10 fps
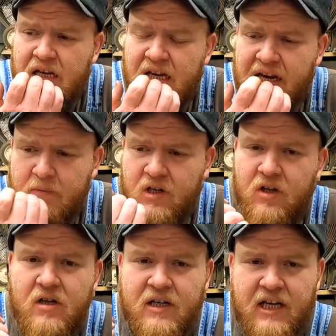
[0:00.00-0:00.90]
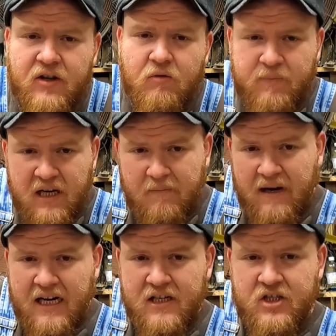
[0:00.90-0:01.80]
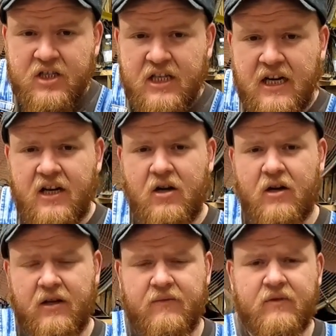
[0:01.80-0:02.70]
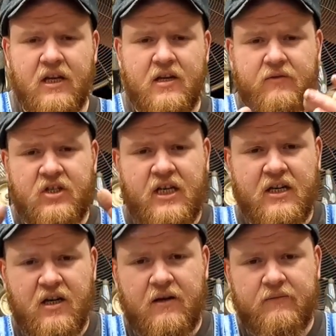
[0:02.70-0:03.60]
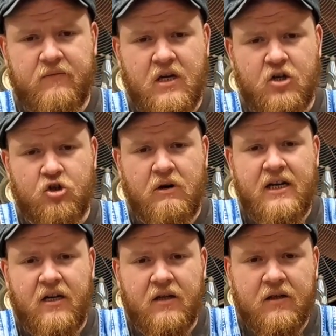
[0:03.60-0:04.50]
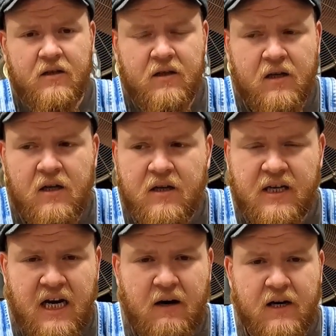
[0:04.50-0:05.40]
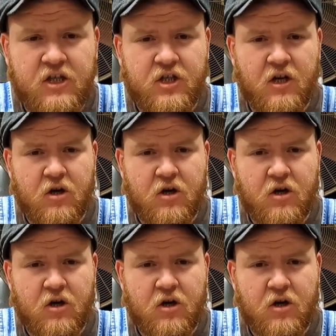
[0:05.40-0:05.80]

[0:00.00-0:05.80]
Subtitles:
He would look, and there would be a man sitting on, like you've seen a train carriage, a